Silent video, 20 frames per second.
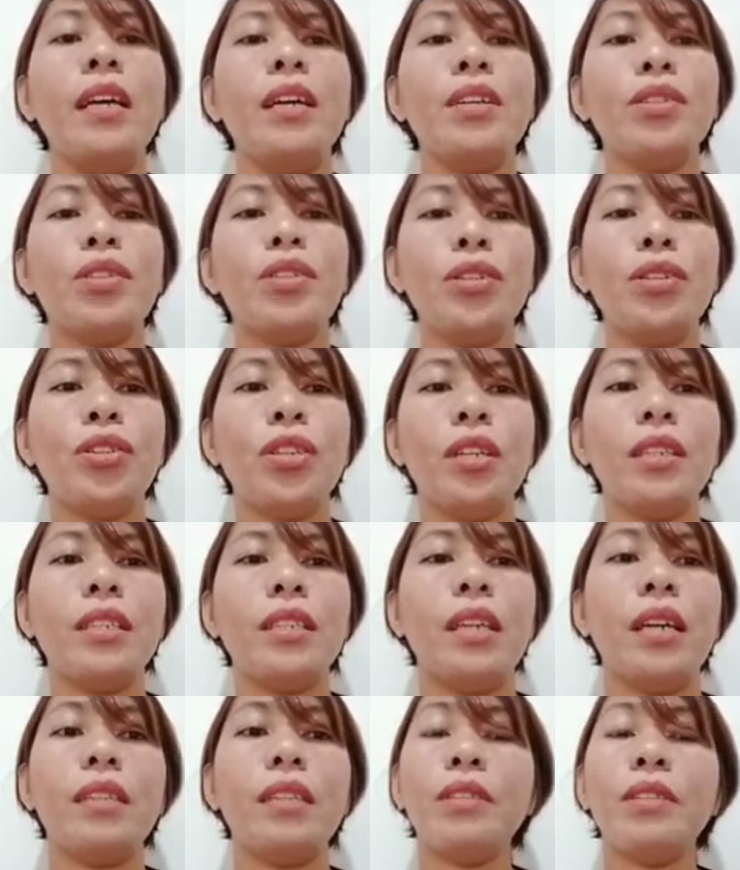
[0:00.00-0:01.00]
such as
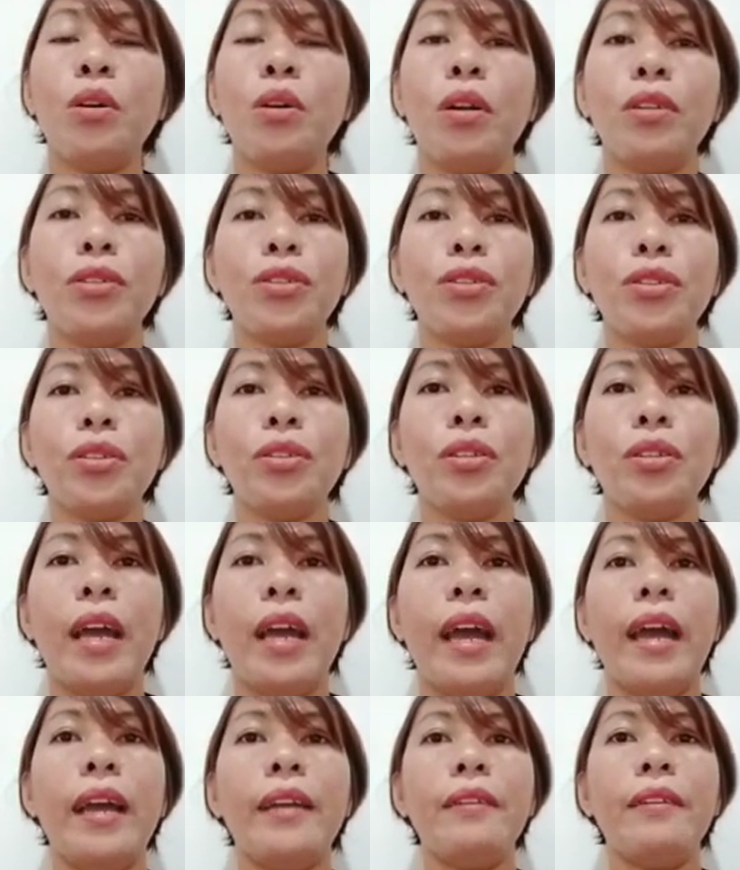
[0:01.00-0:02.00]
agriculture
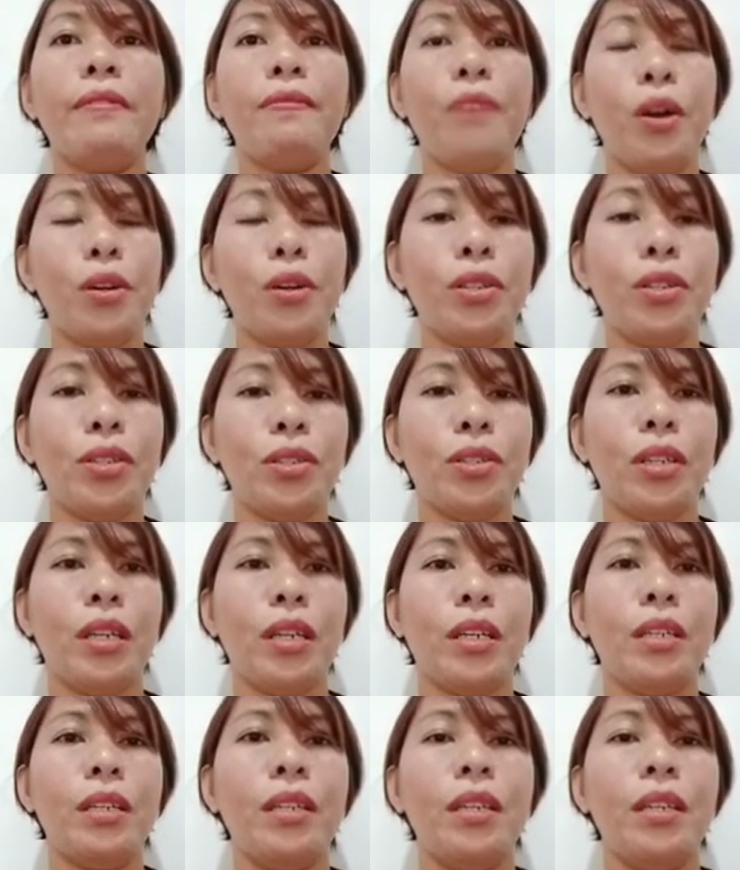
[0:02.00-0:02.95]
and forestry.